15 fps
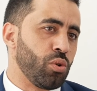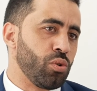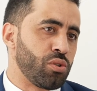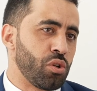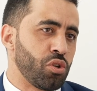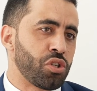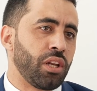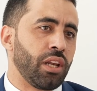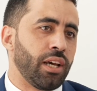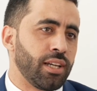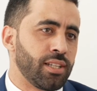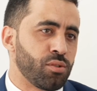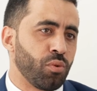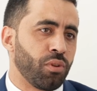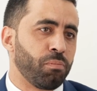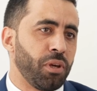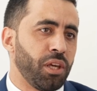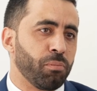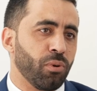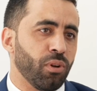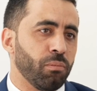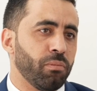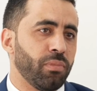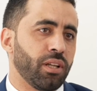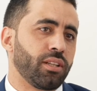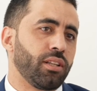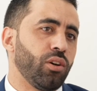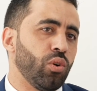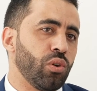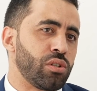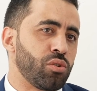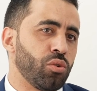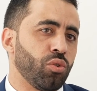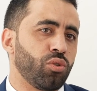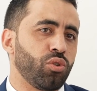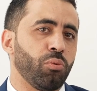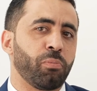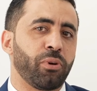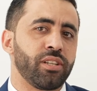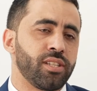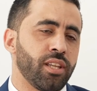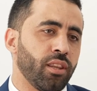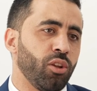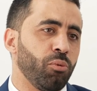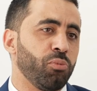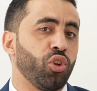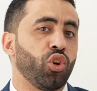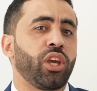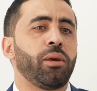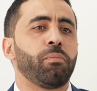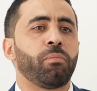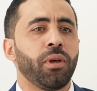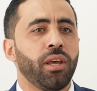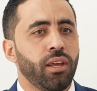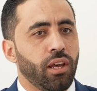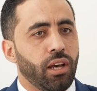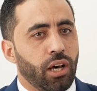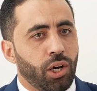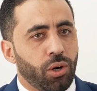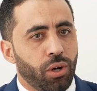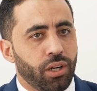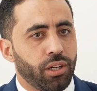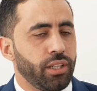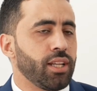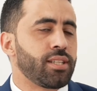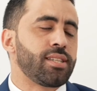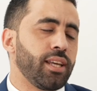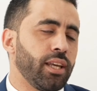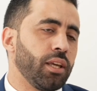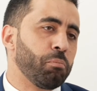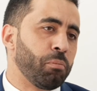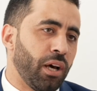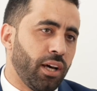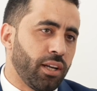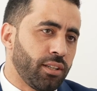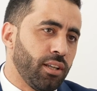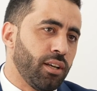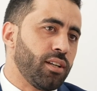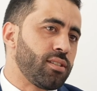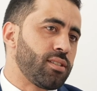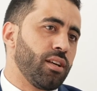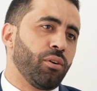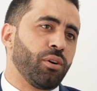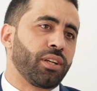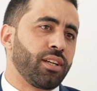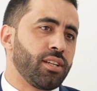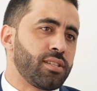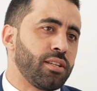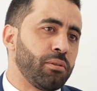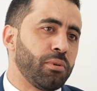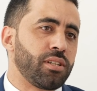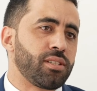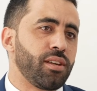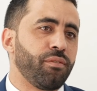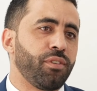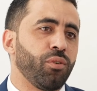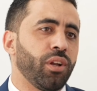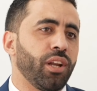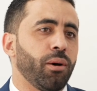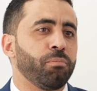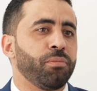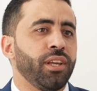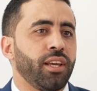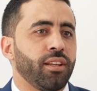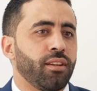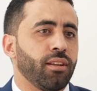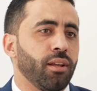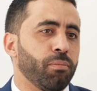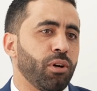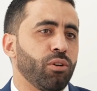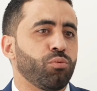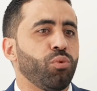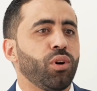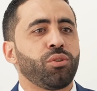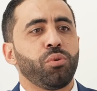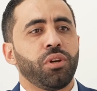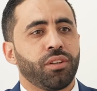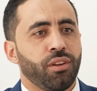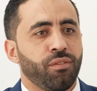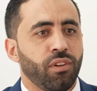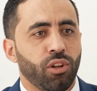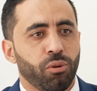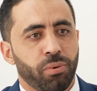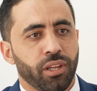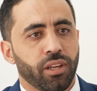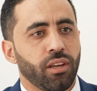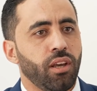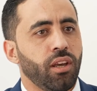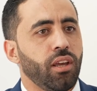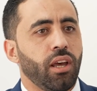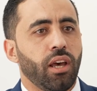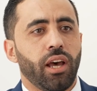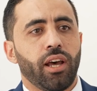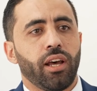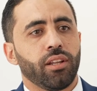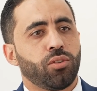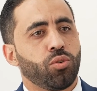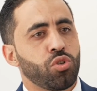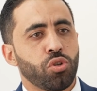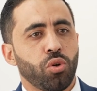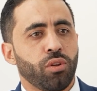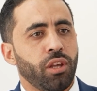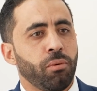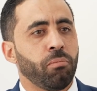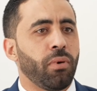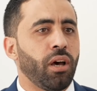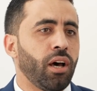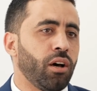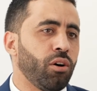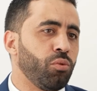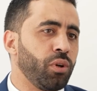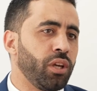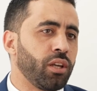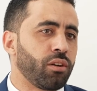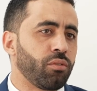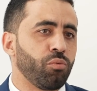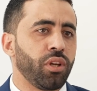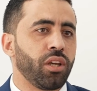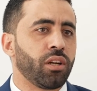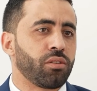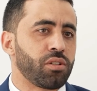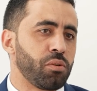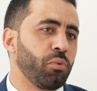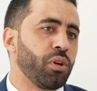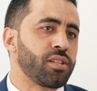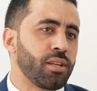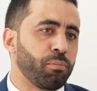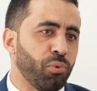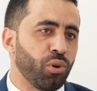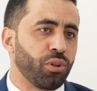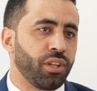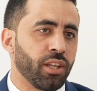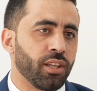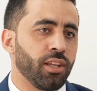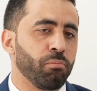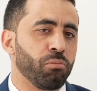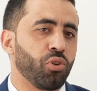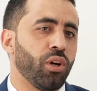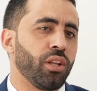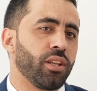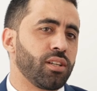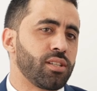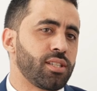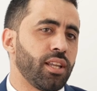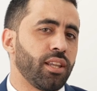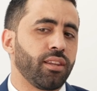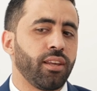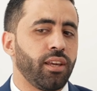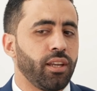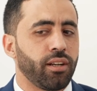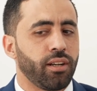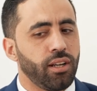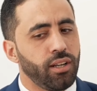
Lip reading: socialize with people, but also to present them, to keep our, let's say, partners, our customers, everyone updated about what we're developing, and to show them how we're supporting them, to understand their